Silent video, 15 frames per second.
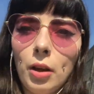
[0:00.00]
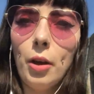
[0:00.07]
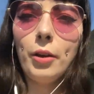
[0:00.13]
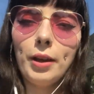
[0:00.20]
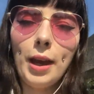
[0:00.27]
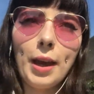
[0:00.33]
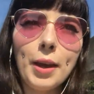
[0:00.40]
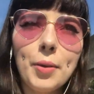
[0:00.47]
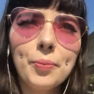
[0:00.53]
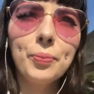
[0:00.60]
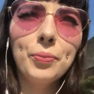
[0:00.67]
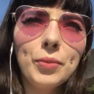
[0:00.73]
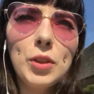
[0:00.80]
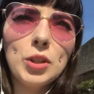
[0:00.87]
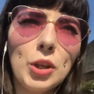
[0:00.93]
okay
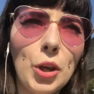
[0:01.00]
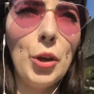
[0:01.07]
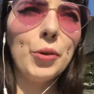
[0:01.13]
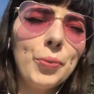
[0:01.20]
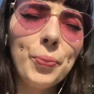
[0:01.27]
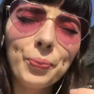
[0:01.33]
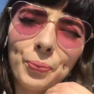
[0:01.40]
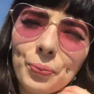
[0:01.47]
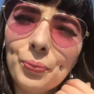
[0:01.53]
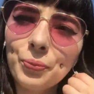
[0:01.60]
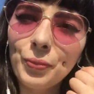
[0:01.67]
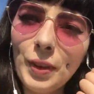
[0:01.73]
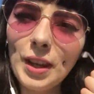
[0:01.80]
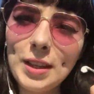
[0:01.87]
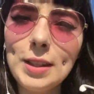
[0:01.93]
so
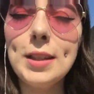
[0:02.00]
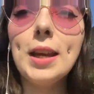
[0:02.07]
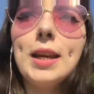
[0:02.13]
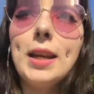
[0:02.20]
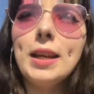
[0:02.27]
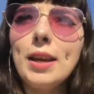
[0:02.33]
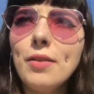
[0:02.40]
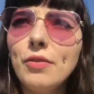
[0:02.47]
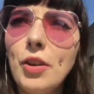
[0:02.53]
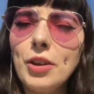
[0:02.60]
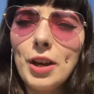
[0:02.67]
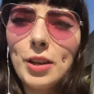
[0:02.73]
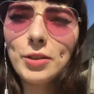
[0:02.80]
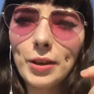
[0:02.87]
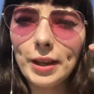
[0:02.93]
Take an earphone
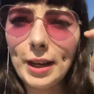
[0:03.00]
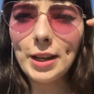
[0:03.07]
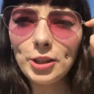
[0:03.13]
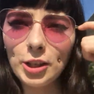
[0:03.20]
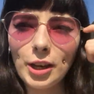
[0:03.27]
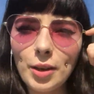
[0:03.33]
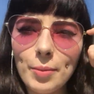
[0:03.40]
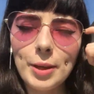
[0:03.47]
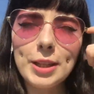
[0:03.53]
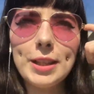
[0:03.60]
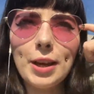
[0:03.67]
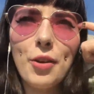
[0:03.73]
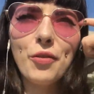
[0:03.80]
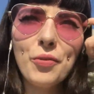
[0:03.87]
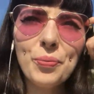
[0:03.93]
out so I can actually hear
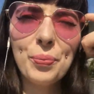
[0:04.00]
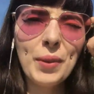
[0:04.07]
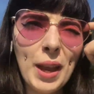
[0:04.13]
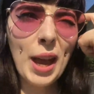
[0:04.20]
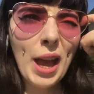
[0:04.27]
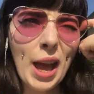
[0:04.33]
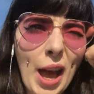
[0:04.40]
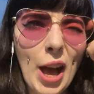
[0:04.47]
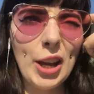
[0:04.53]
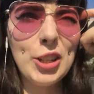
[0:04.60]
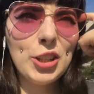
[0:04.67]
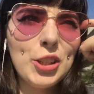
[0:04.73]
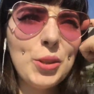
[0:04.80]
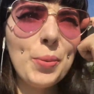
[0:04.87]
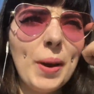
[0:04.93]
myself. I
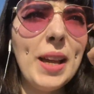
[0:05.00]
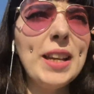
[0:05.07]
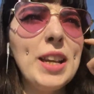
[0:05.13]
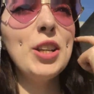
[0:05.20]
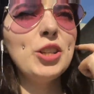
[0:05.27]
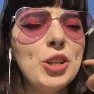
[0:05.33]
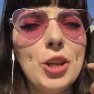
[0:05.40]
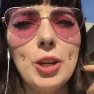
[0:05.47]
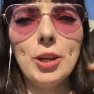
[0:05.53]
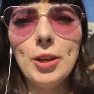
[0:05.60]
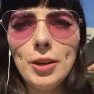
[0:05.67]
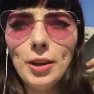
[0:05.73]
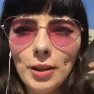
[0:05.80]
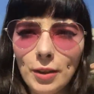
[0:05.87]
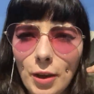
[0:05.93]
just went to
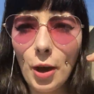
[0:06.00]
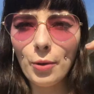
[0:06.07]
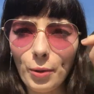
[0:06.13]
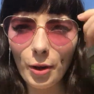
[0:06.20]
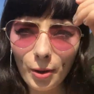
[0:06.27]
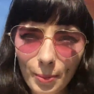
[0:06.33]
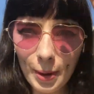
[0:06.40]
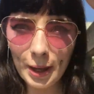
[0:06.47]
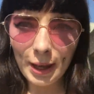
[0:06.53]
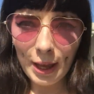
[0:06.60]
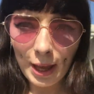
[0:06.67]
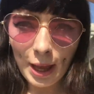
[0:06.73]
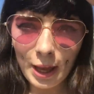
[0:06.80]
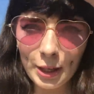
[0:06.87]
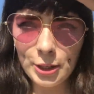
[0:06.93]
co-op
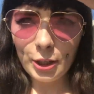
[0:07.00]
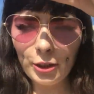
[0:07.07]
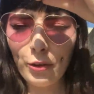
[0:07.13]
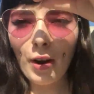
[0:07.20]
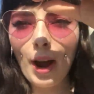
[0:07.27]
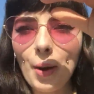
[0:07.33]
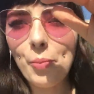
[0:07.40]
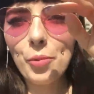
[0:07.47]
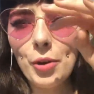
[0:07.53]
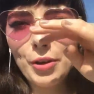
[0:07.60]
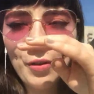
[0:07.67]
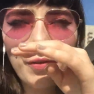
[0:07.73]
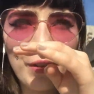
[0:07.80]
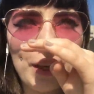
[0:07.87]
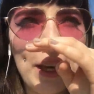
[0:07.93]
to grab one
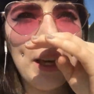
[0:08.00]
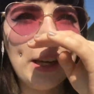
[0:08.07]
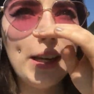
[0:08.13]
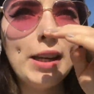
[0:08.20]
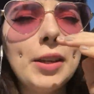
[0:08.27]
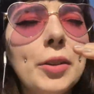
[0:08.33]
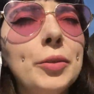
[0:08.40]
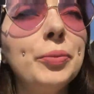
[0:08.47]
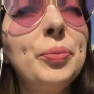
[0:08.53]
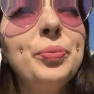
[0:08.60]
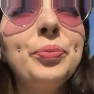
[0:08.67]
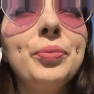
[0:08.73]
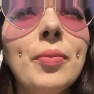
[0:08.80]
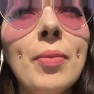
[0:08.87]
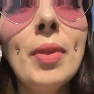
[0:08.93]
of the
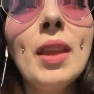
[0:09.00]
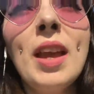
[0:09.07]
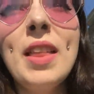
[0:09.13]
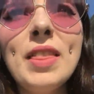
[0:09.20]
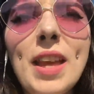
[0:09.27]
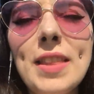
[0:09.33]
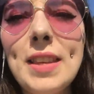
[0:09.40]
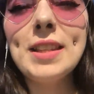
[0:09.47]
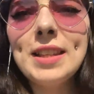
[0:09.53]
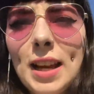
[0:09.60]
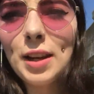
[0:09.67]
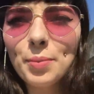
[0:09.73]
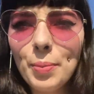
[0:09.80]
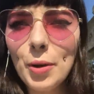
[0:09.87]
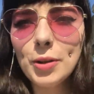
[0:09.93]
like the
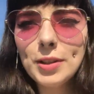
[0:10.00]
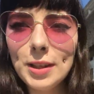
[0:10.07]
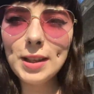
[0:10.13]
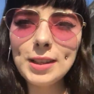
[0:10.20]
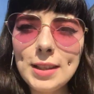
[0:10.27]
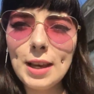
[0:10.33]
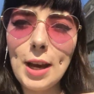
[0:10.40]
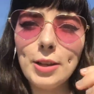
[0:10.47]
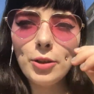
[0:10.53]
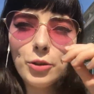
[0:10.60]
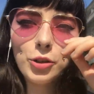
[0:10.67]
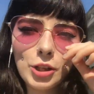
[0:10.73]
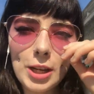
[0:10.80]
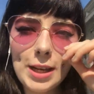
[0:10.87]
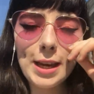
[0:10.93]
salad boxes that I
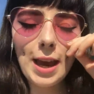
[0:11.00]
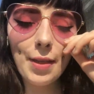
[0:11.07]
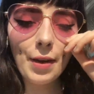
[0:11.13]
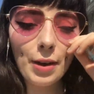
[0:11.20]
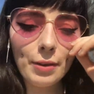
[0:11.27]
usually get that I